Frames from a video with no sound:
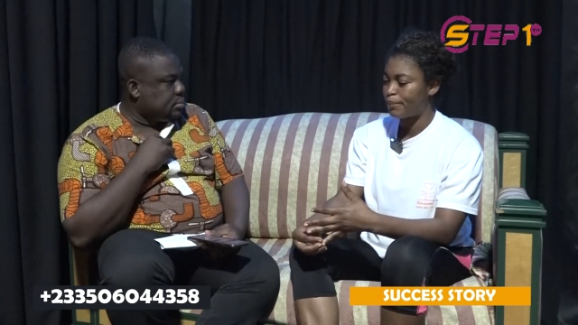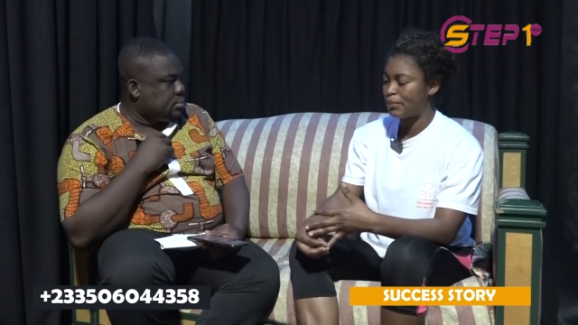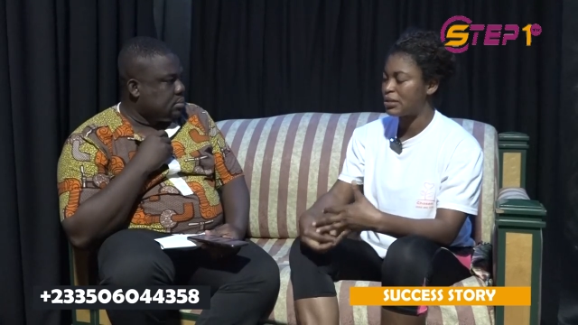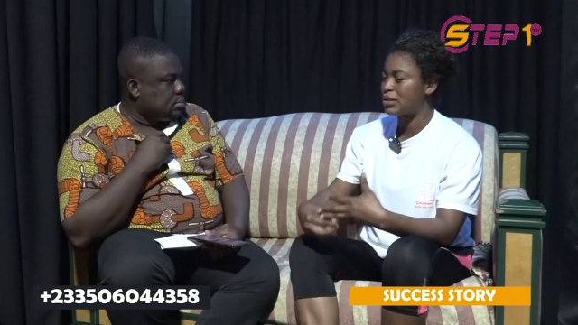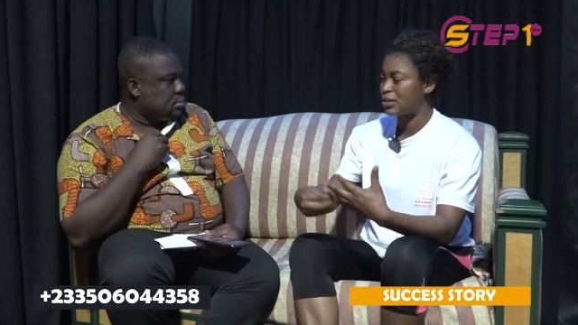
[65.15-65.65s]

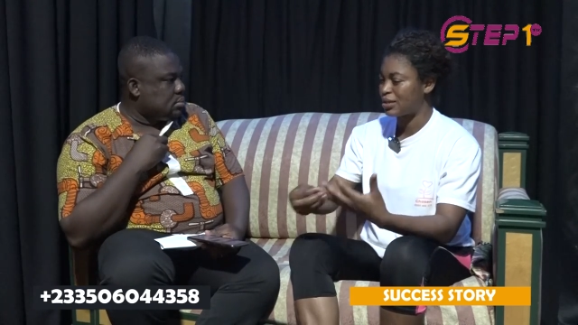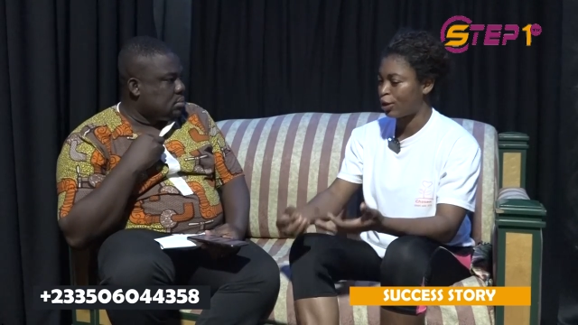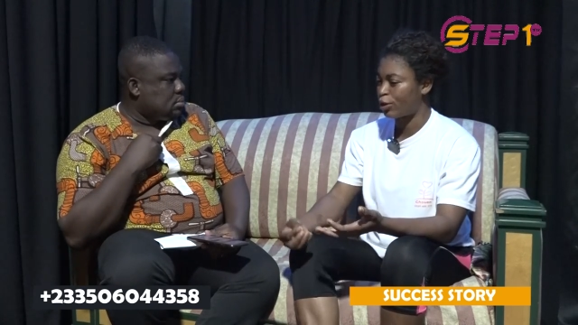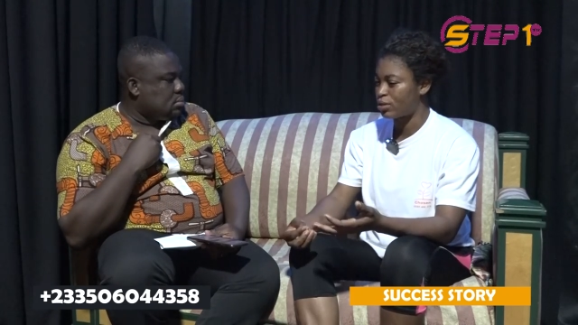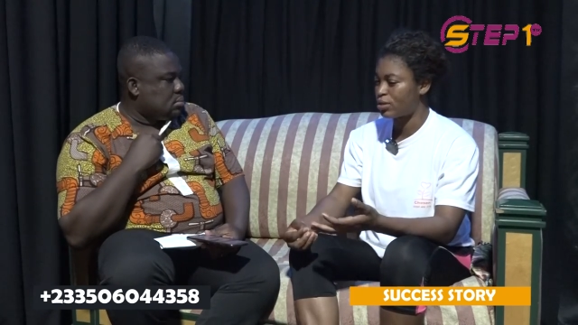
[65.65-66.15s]

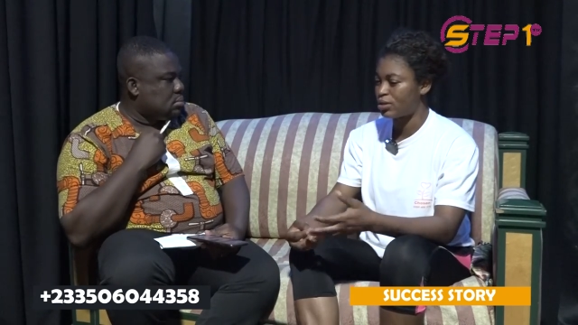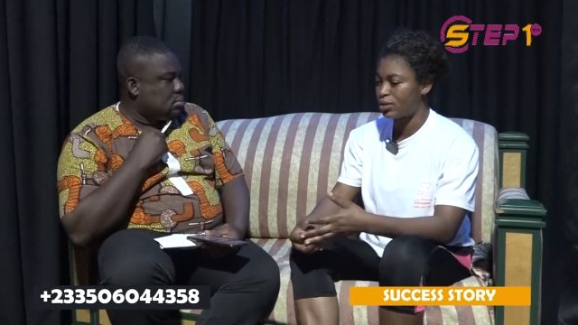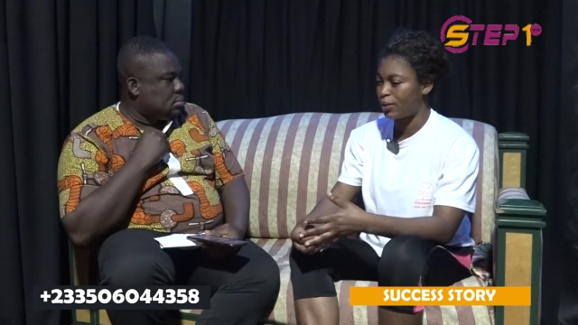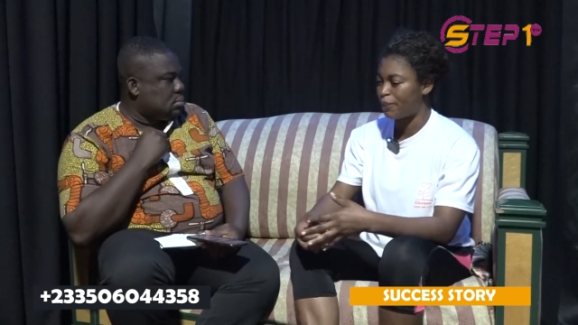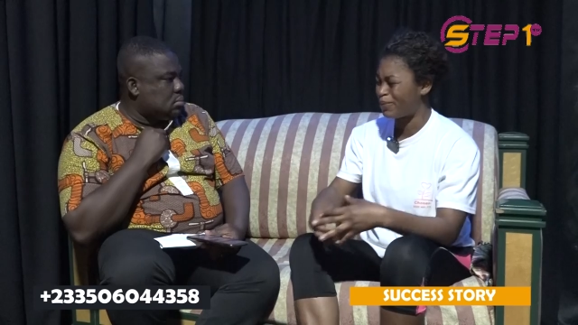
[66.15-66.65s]
Speaker 1: because
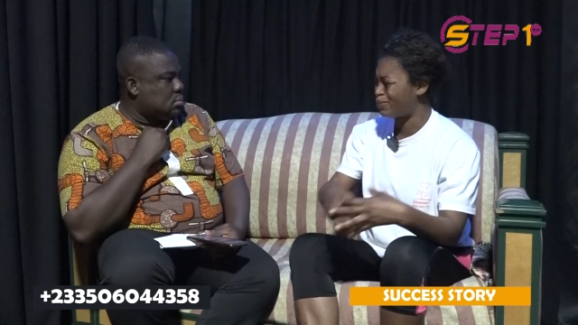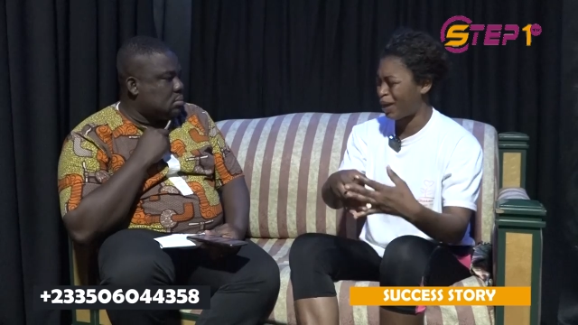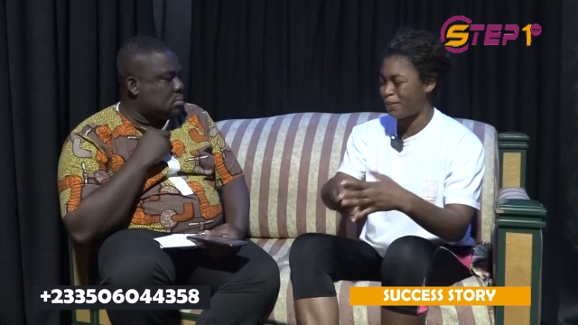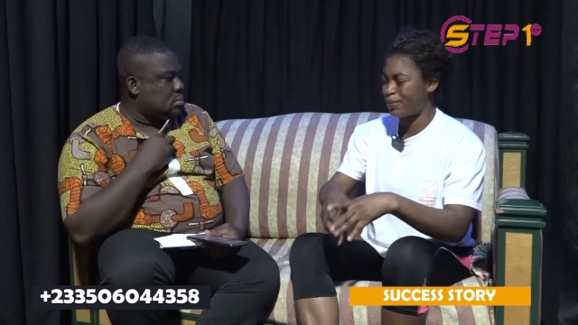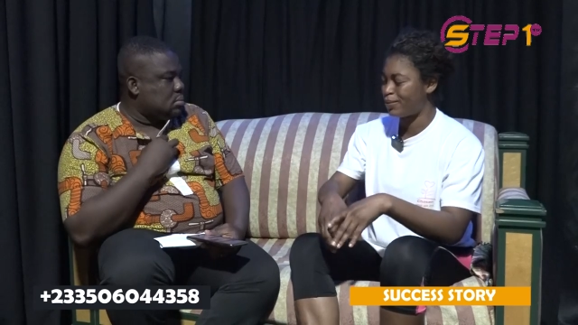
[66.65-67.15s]
not